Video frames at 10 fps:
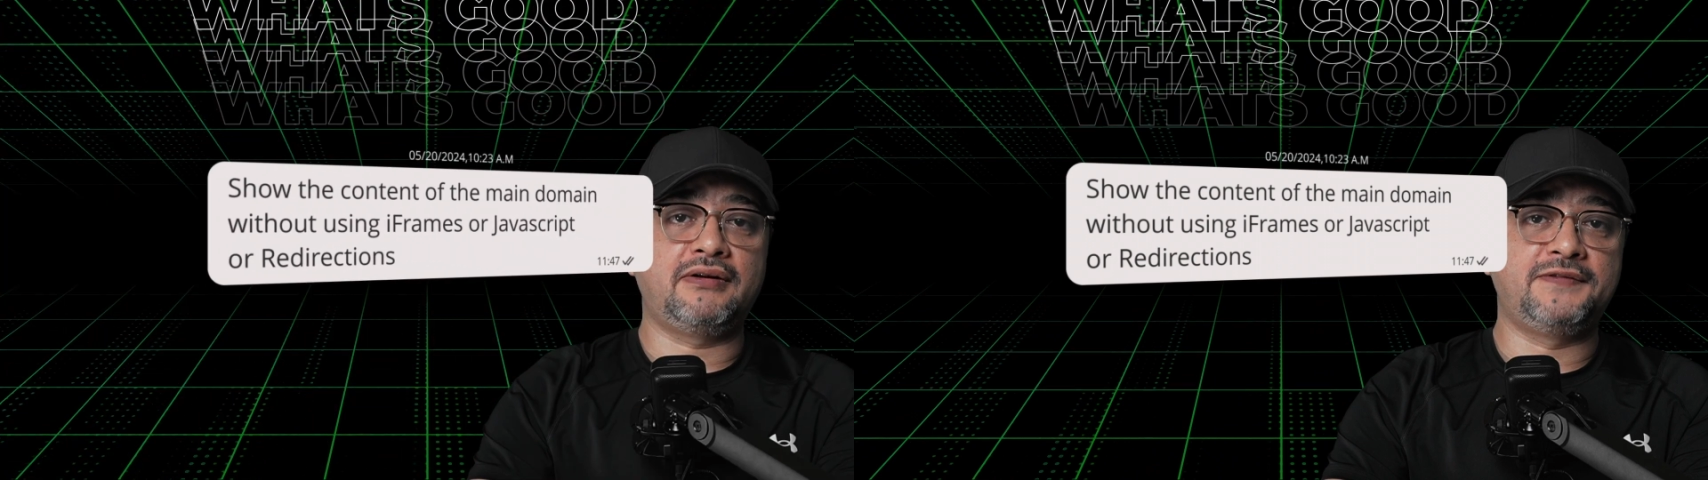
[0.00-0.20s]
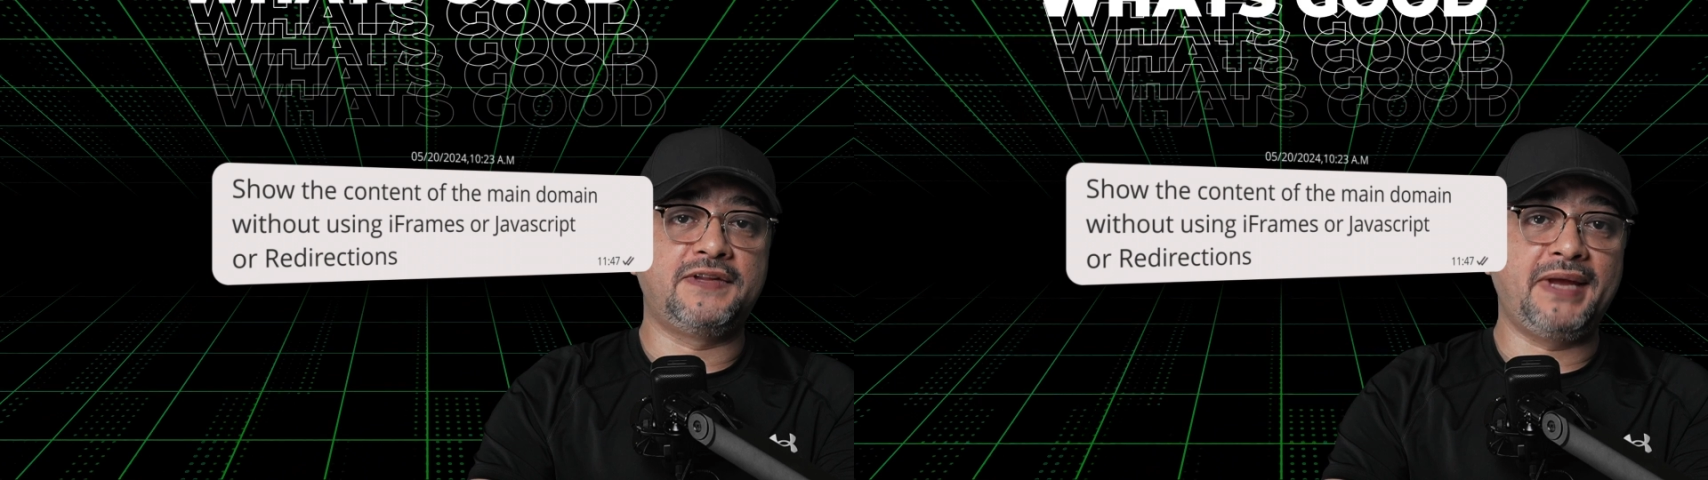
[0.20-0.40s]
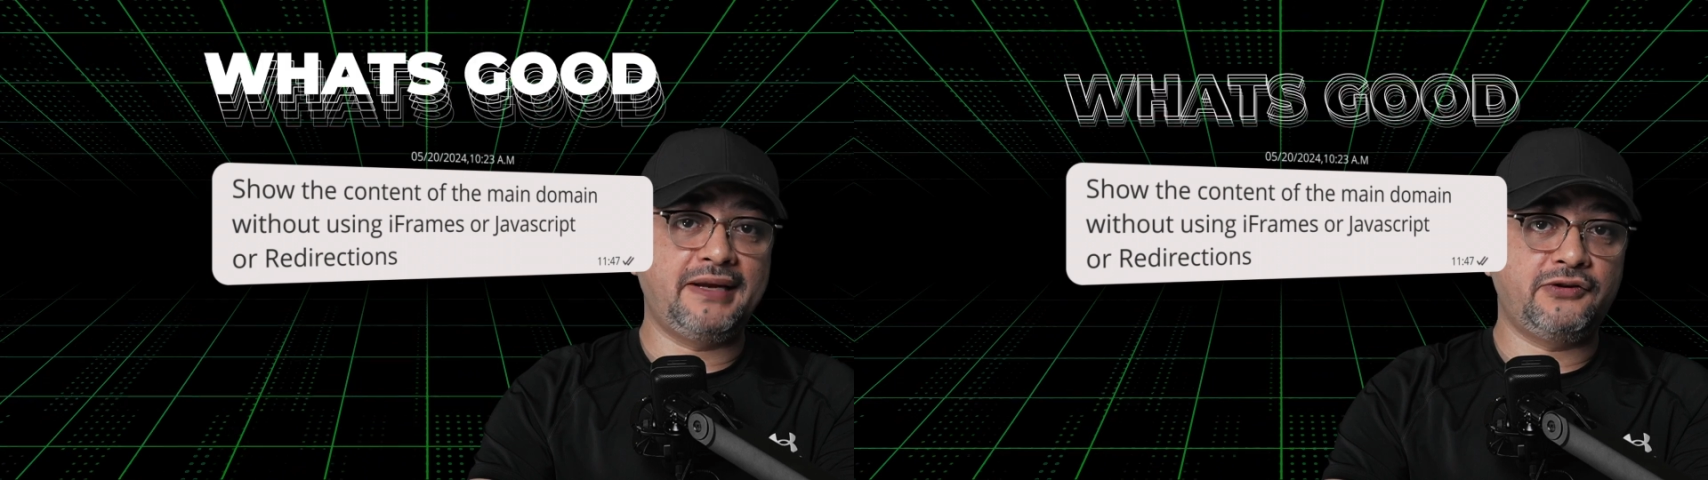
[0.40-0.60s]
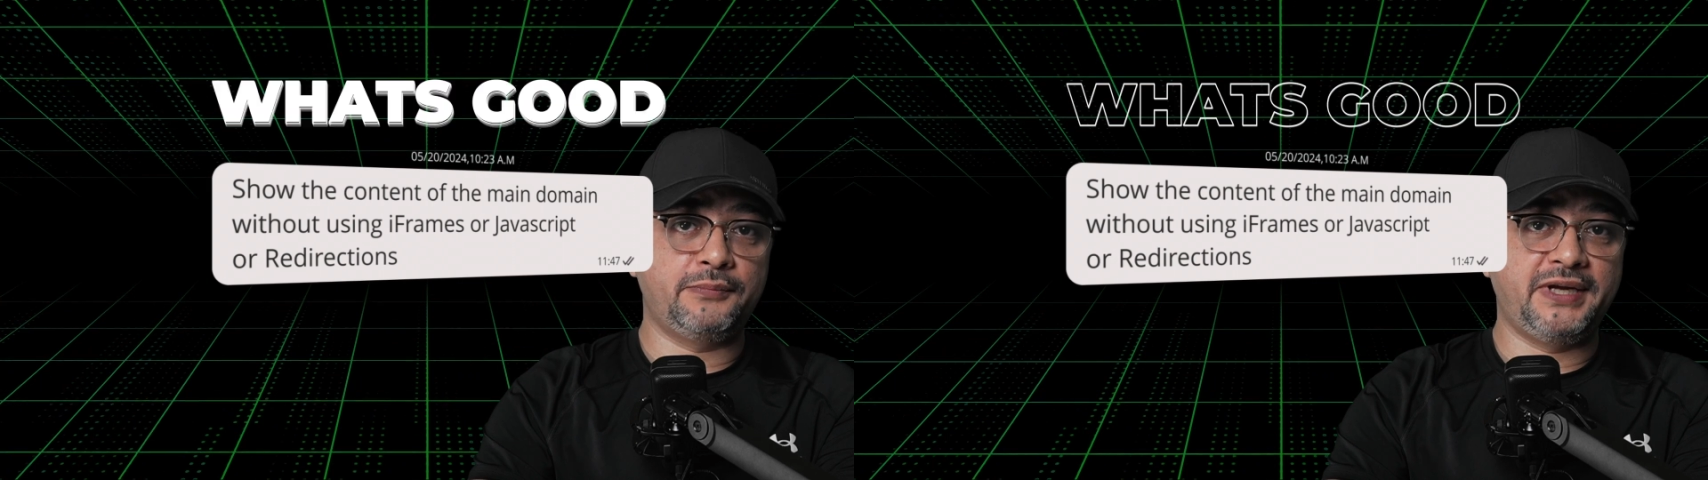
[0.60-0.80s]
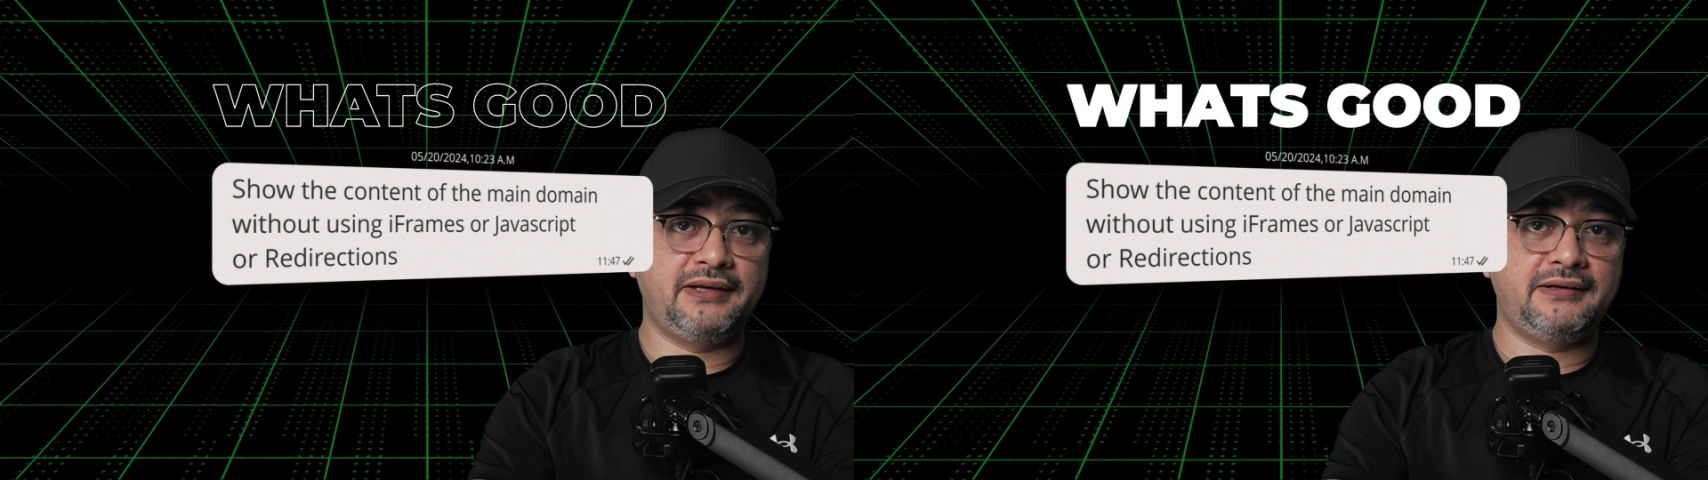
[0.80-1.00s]
of the main
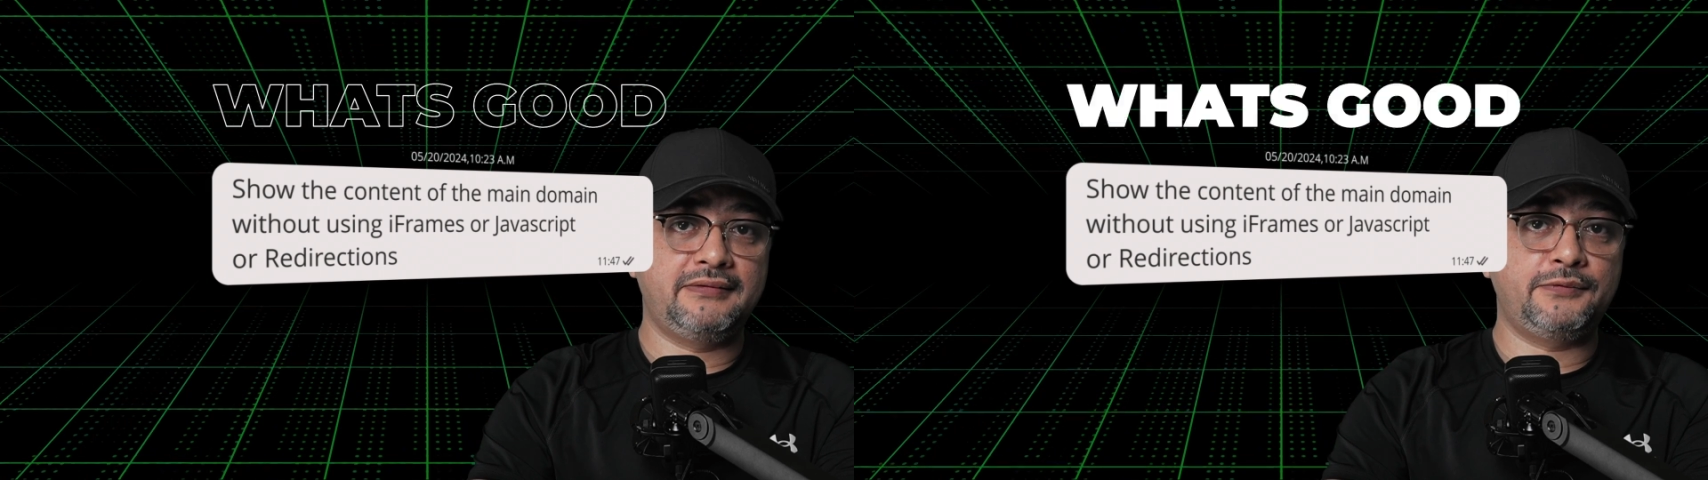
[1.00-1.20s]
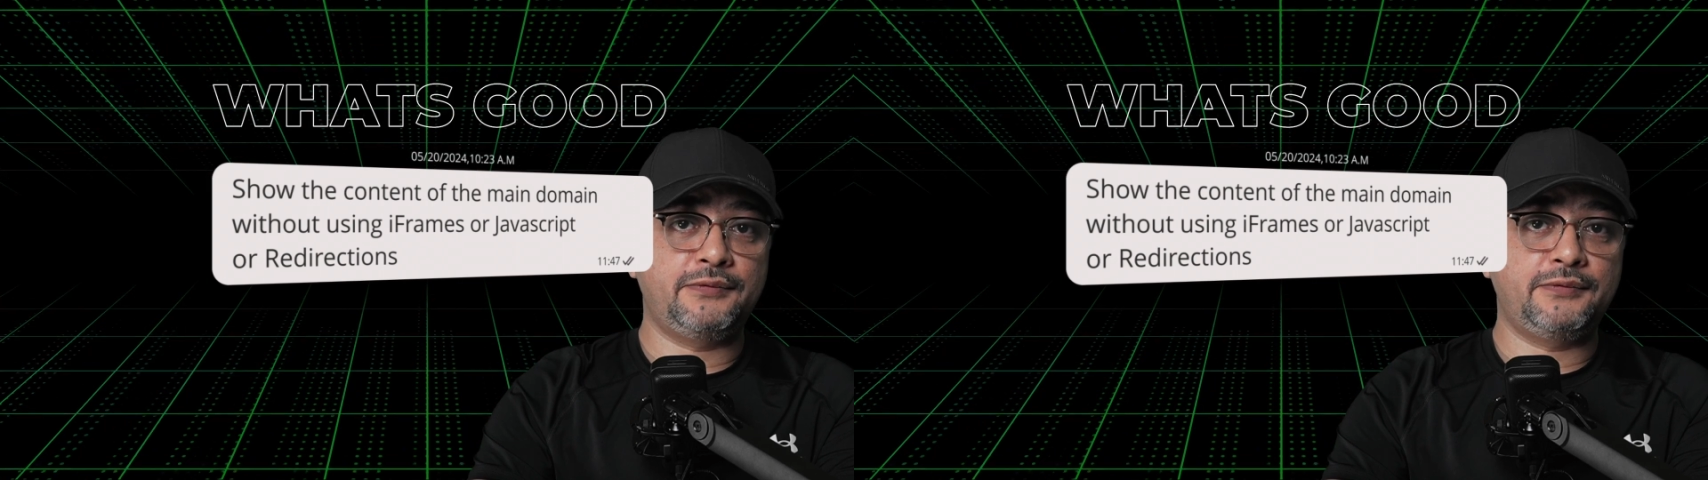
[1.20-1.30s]
domain